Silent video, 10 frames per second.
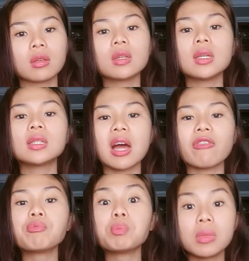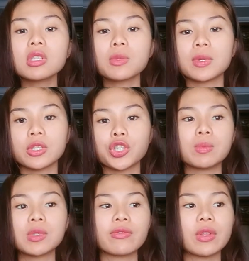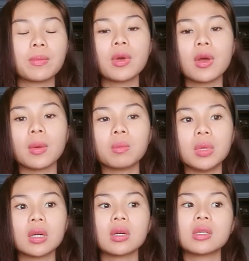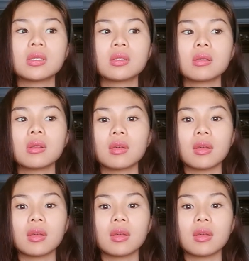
You need to have multiple streams of them, because